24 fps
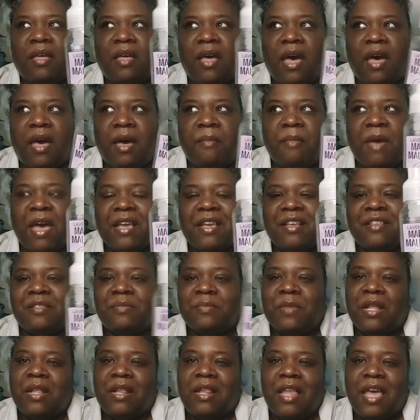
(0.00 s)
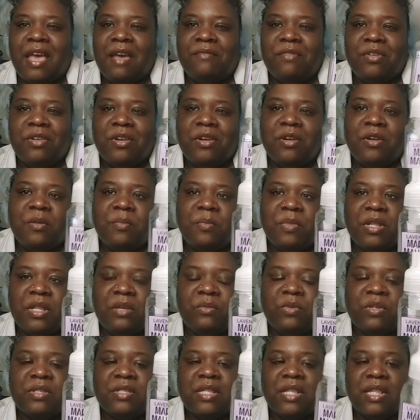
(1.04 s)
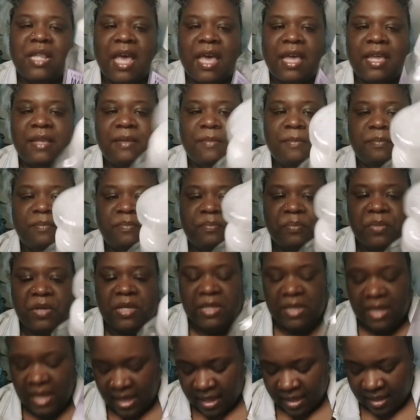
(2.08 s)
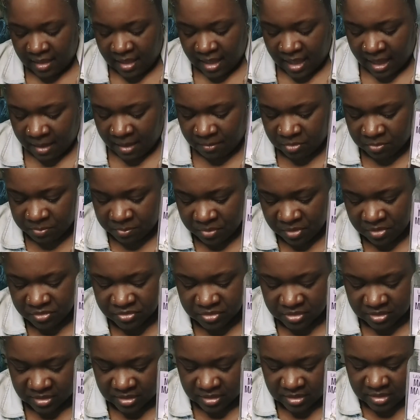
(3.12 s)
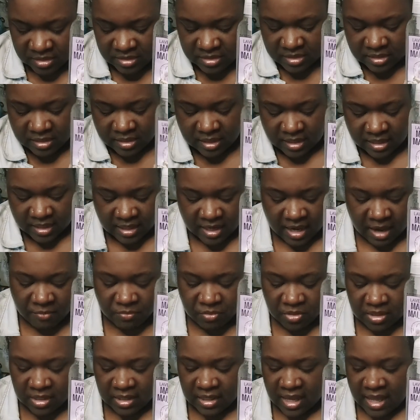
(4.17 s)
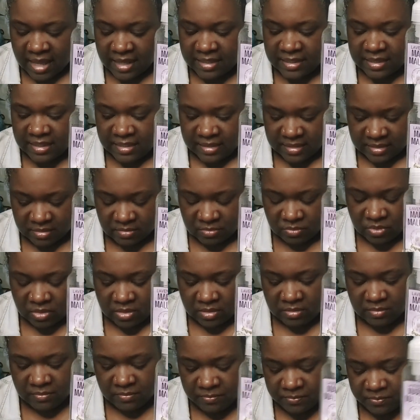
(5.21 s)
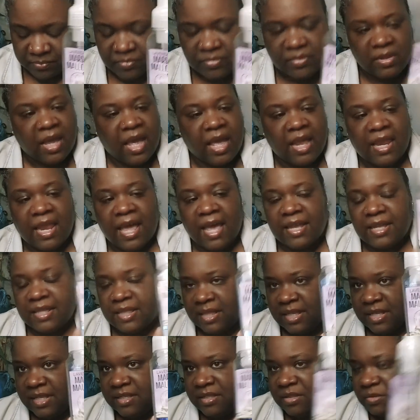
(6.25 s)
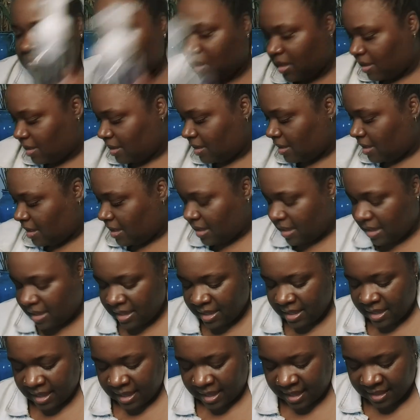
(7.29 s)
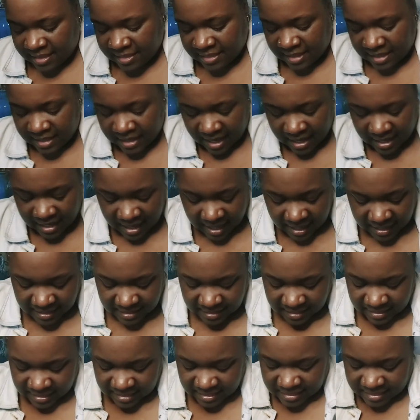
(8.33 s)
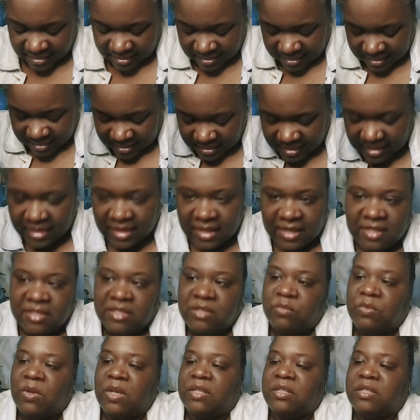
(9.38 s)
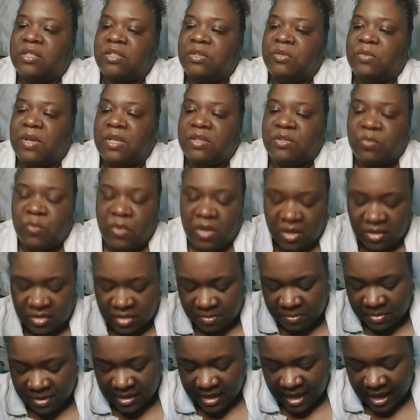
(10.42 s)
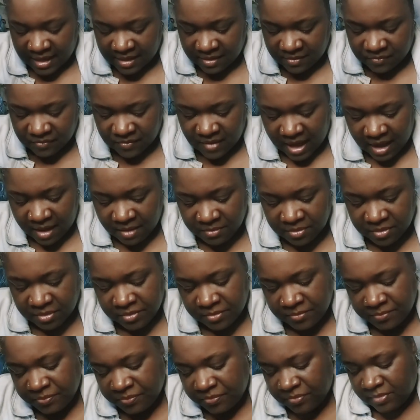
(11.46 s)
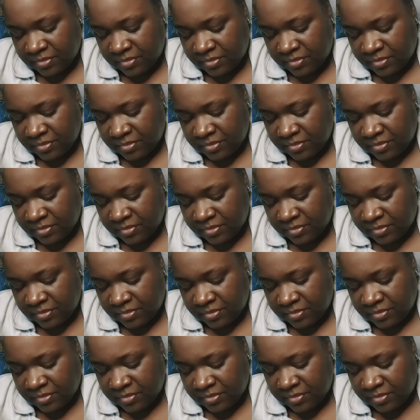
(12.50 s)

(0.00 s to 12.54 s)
I could smell lavender, but it was light. But yeah, I would purchase this again. I really like this one. I like this one. And then I like this one too as well, the banana flower.